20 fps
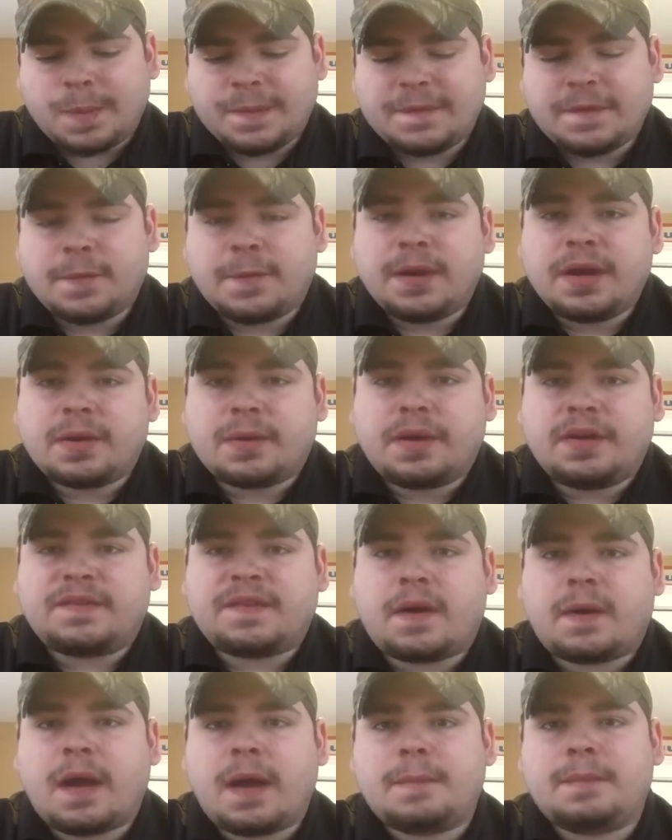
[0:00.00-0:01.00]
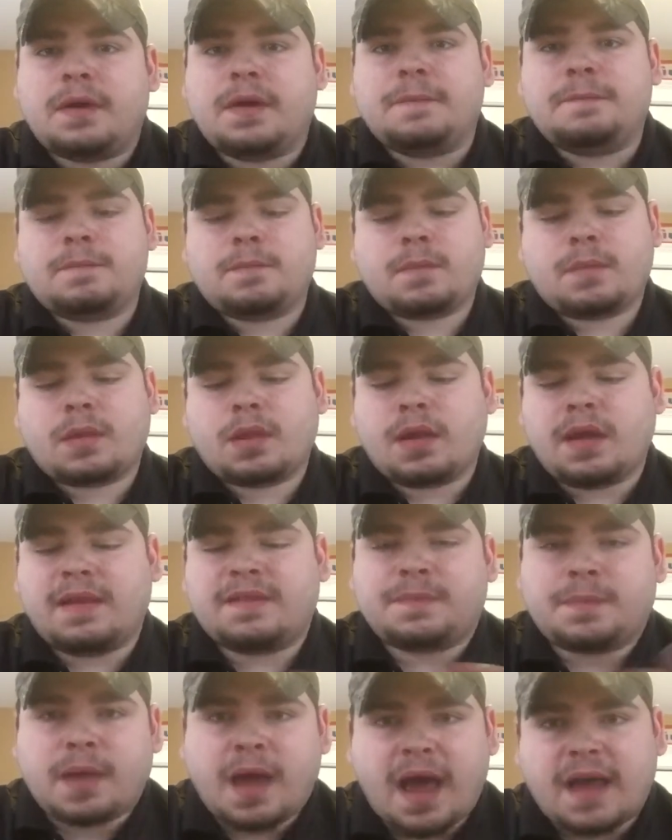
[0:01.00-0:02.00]
the wintergreen's all right, but
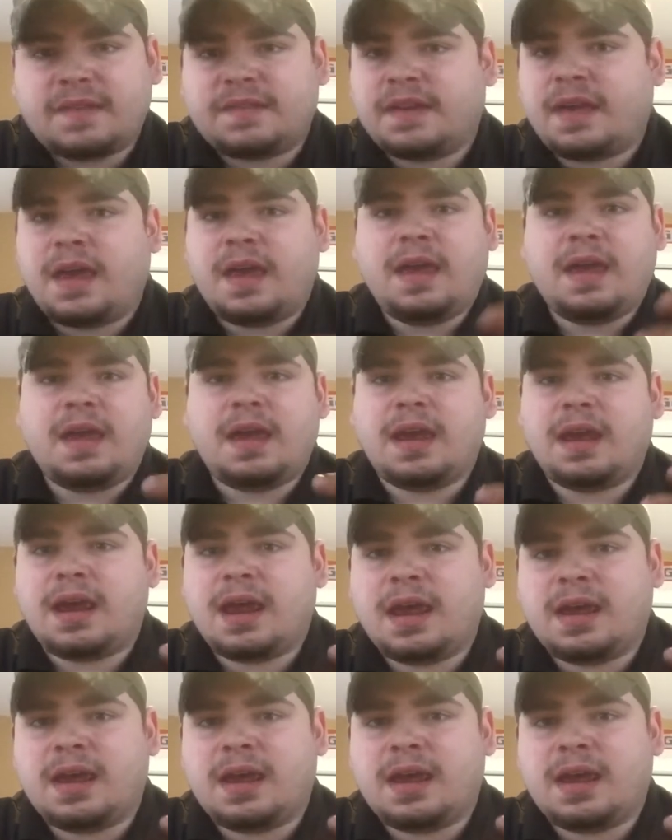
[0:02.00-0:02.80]
it's plasticky and,